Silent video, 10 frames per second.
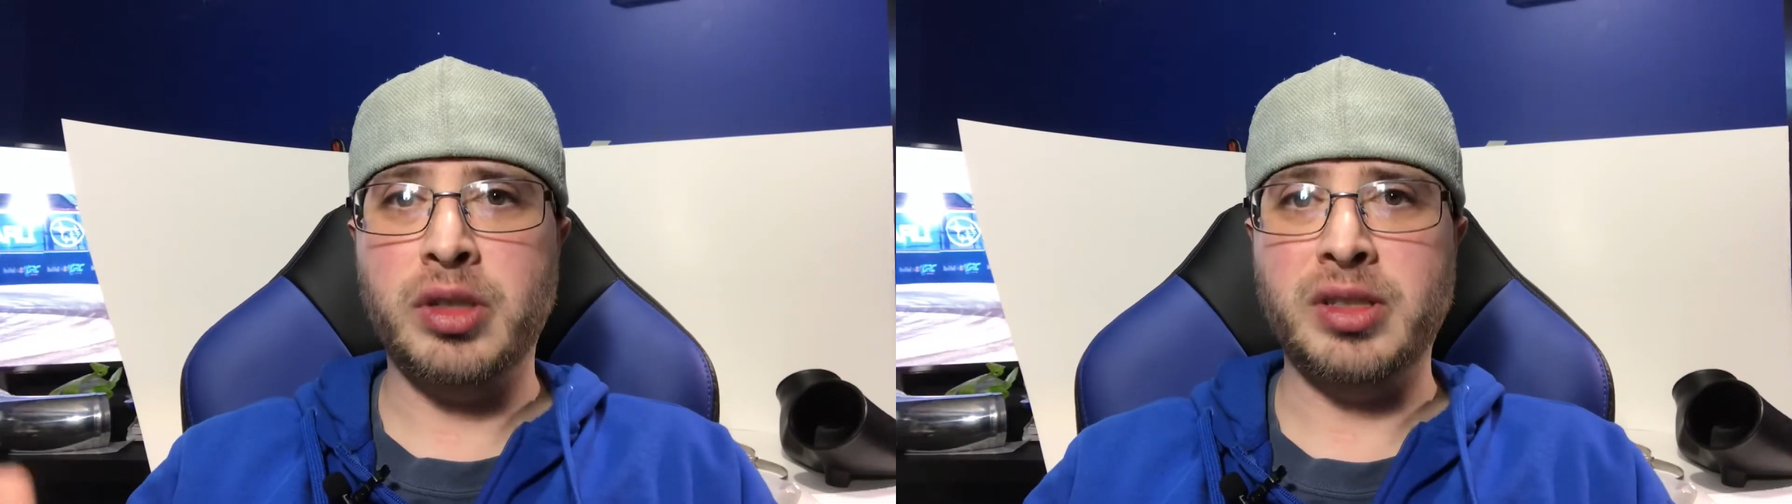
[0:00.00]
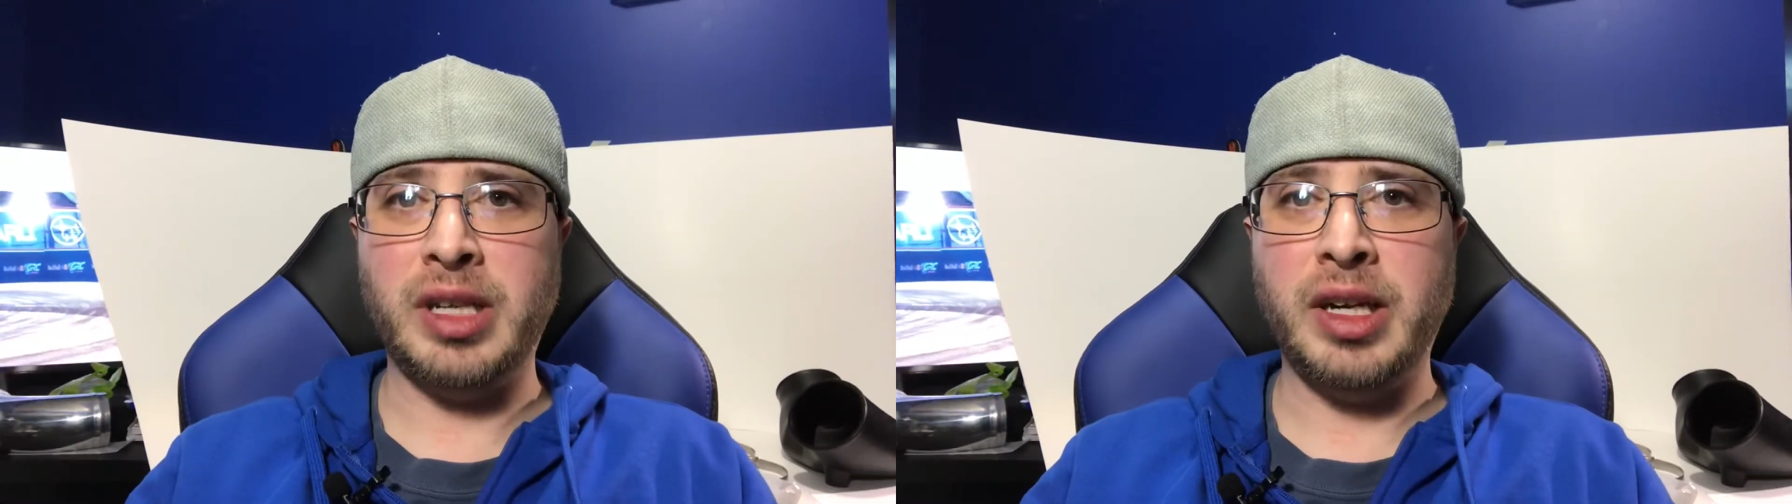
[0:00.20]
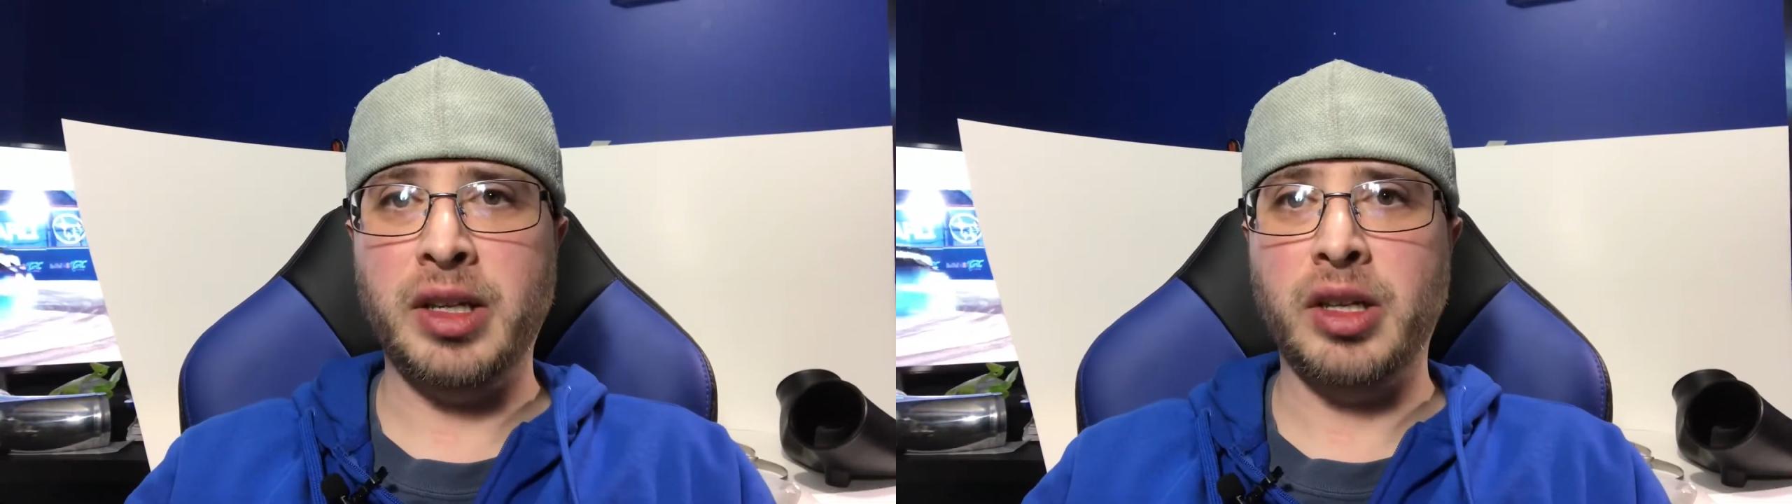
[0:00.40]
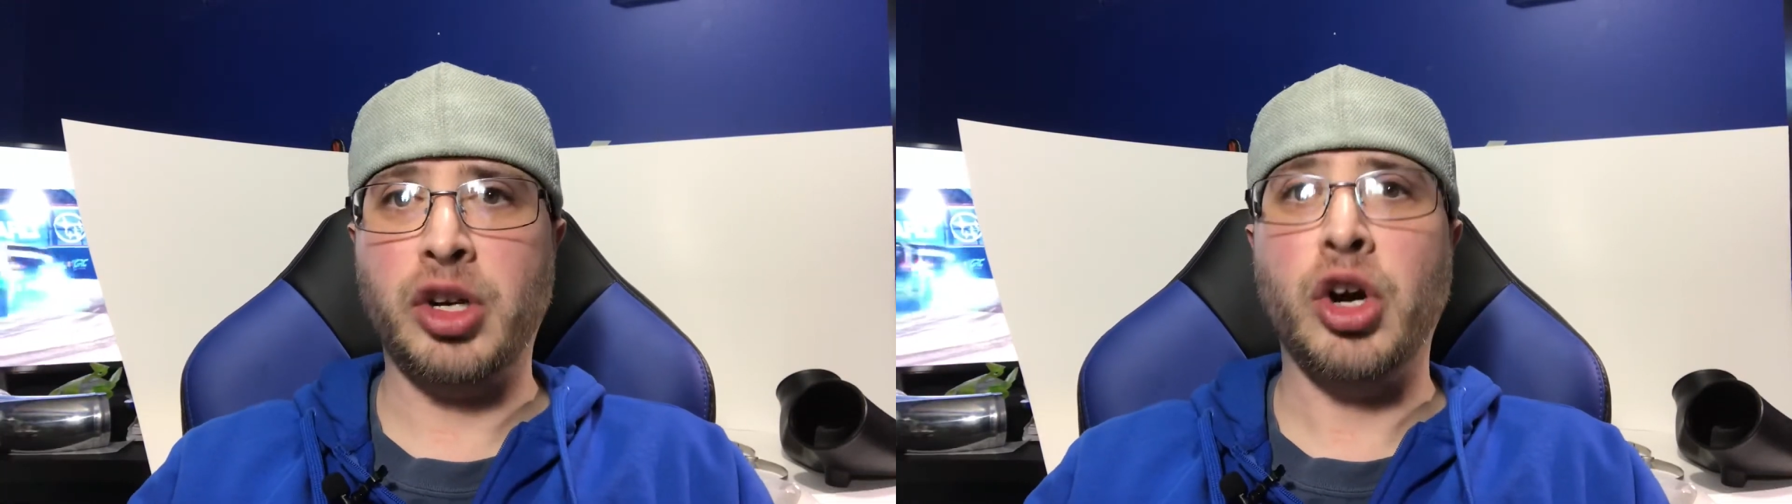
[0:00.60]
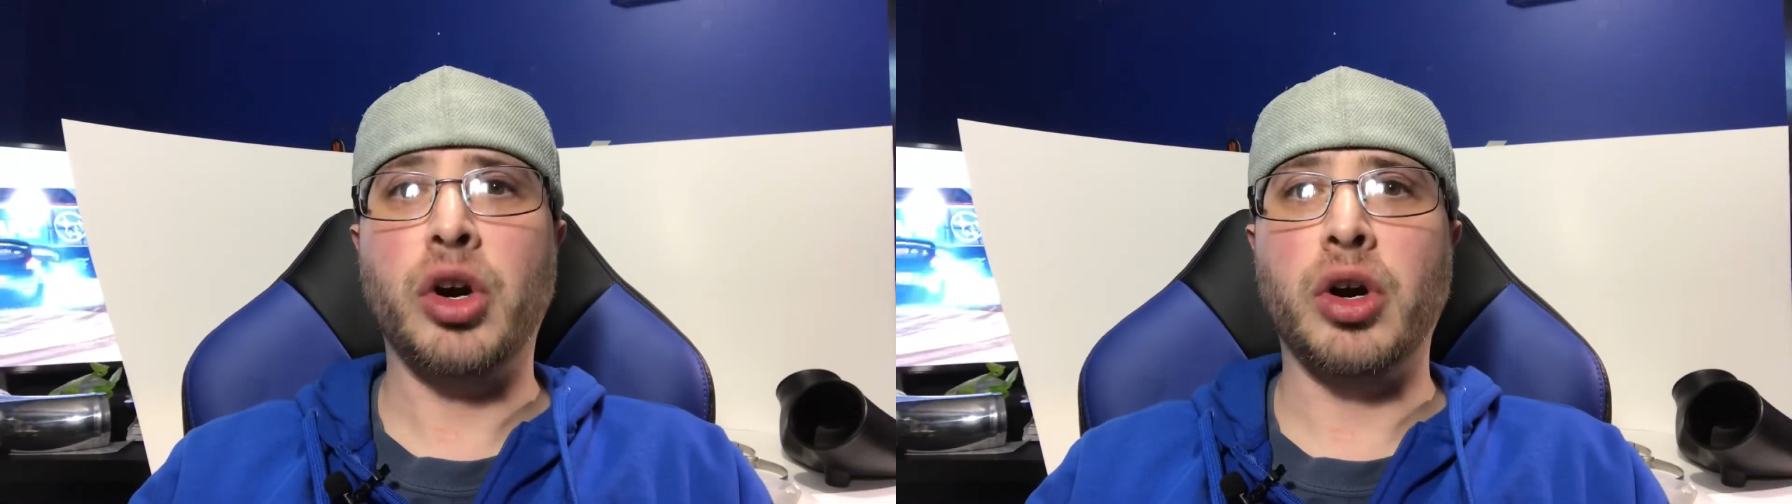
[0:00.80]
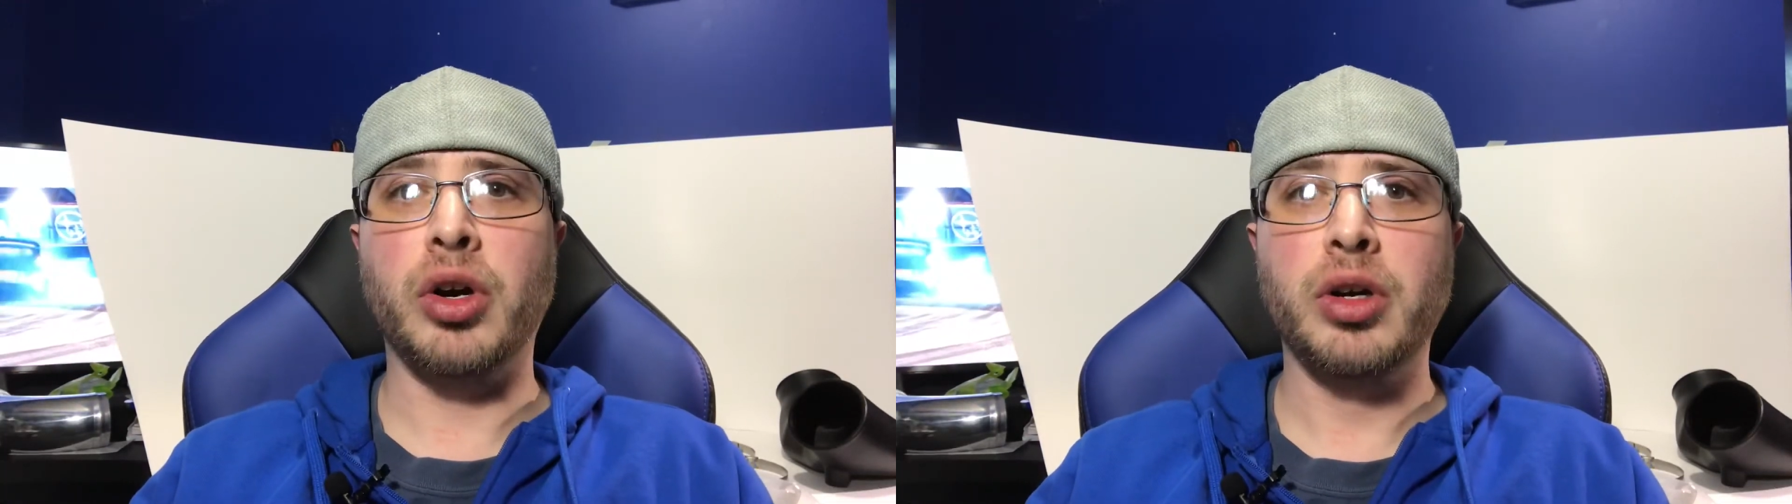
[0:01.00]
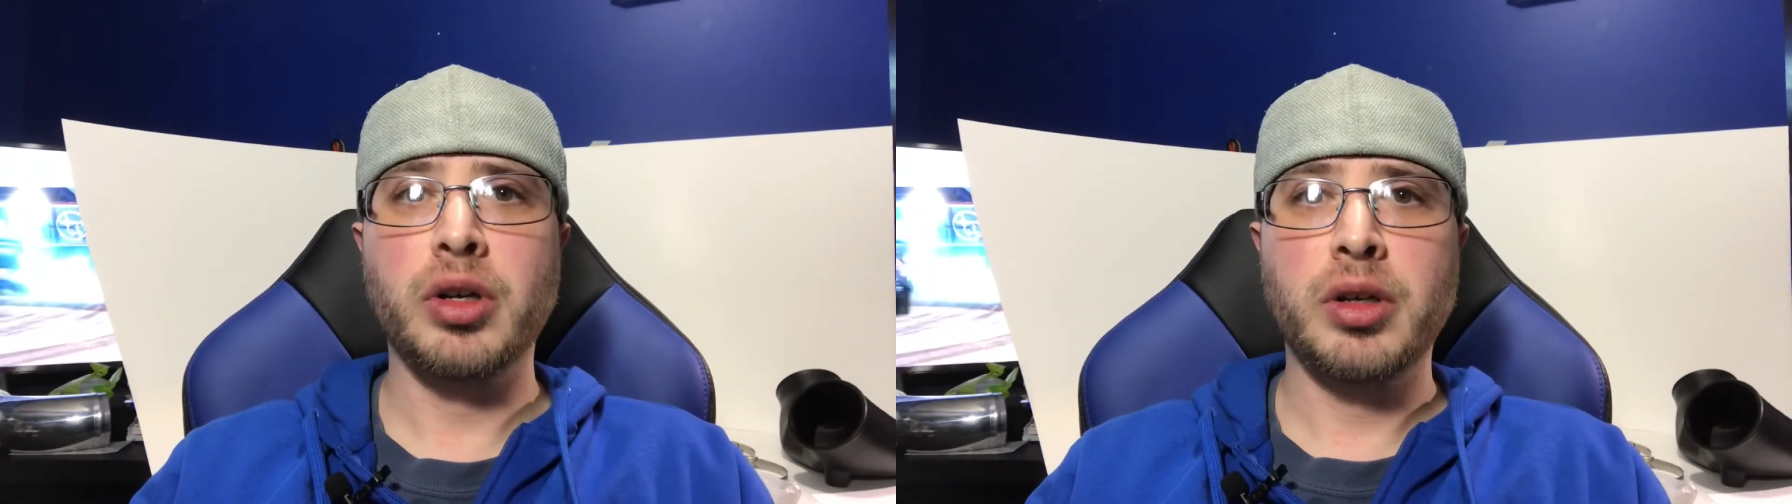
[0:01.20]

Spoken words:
designing the car